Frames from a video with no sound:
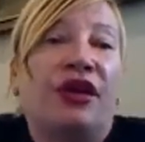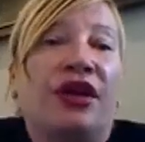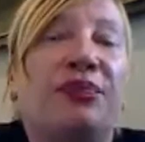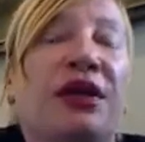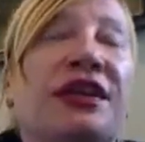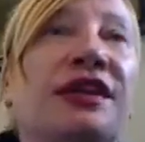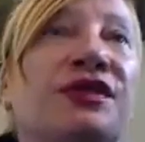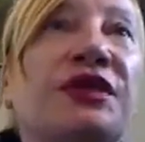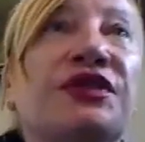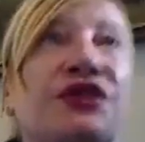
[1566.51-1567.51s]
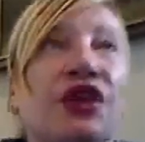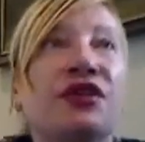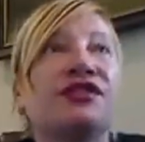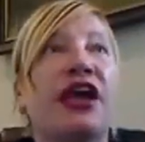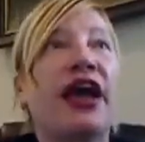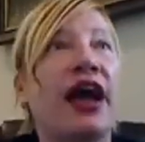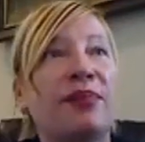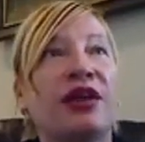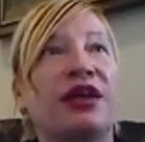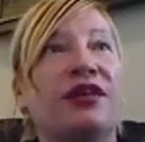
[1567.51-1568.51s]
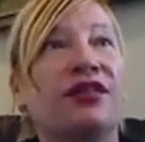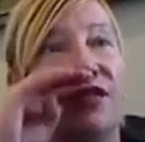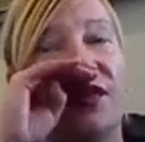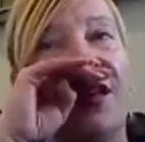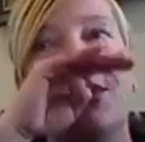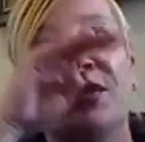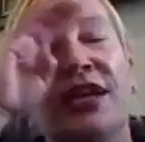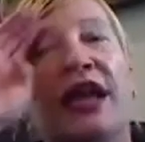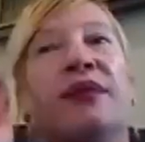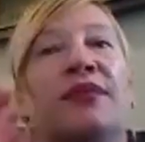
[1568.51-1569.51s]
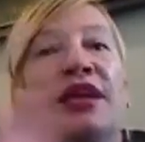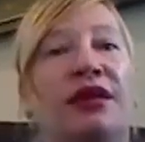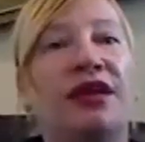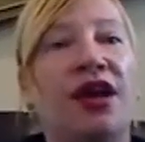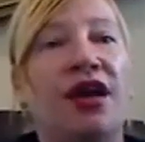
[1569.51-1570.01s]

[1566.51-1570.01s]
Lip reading: because what starts to happen is if someone came in